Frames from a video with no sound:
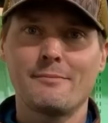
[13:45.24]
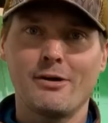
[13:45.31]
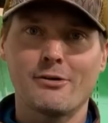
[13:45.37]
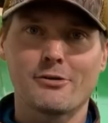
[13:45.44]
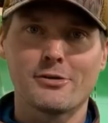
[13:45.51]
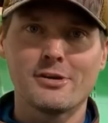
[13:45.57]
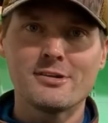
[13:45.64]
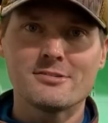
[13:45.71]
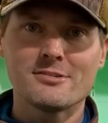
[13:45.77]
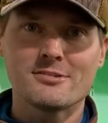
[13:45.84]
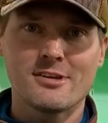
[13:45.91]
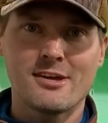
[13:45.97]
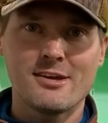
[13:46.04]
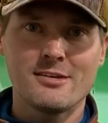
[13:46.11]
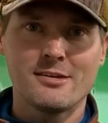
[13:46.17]
about grease, you
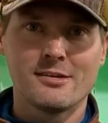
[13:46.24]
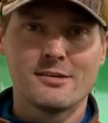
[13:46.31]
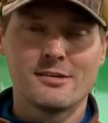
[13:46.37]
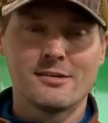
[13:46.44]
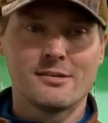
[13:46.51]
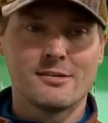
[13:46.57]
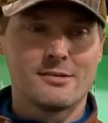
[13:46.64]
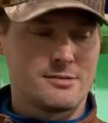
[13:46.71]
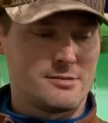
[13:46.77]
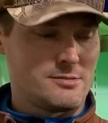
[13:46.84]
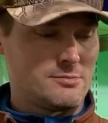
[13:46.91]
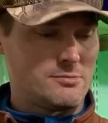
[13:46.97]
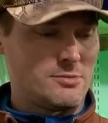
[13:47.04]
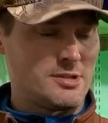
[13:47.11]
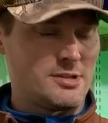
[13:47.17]
say?
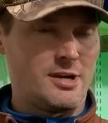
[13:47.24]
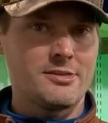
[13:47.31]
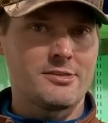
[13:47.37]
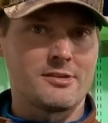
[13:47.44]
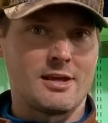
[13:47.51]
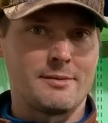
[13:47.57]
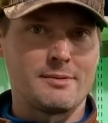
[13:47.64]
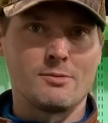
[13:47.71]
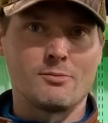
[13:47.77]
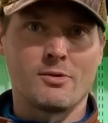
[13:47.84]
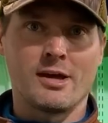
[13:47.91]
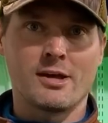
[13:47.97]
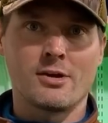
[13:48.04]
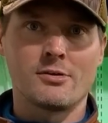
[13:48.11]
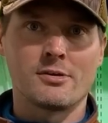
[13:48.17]
Well, nothing. I mean,
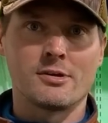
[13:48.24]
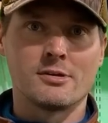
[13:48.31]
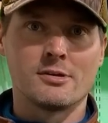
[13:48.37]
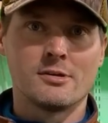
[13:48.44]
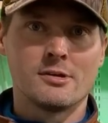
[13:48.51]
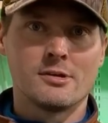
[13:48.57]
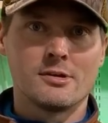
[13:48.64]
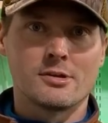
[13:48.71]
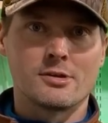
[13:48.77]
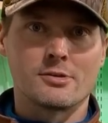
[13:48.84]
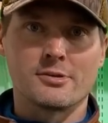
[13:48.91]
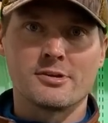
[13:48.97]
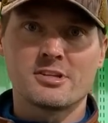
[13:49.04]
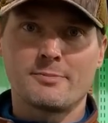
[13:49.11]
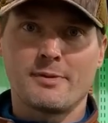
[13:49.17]
when I go to
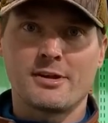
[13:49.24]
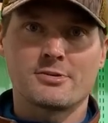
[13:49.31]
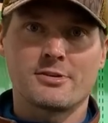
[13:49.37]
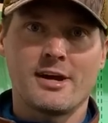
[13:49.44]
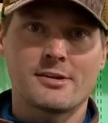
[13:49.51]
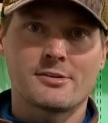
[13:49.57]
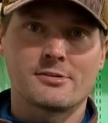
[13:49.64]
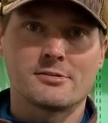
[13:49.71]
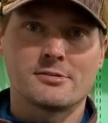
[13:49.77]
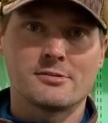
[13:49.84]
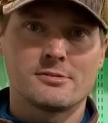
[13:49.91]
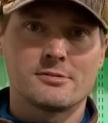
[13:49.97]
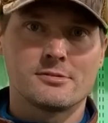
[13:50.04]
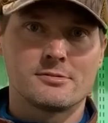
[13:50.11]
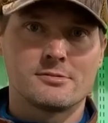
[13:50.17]
grease my tractor,
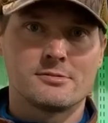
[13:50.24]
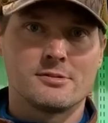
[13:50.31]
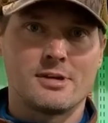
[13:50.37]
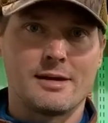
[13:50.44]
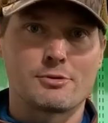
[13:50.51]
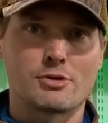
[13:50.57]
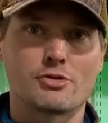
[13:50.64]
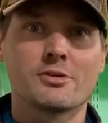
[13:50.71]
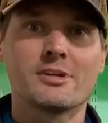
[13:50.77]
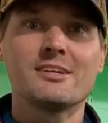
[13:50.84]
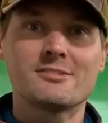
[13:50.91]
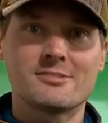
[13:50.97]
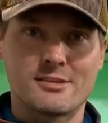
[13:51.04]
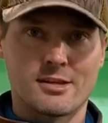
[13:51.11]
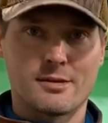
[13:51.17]
I'm
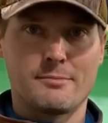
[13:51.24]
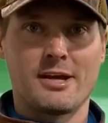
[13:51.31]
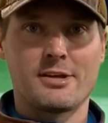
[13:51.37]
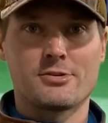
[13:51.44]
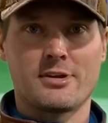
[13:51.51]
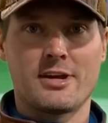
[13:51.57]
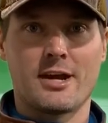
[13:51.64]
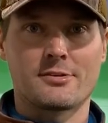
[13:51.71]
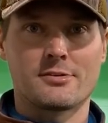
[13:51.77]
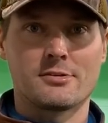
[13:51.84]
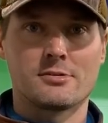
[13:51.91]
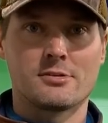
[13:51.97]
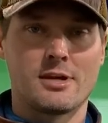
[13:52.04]
greasing my tractor.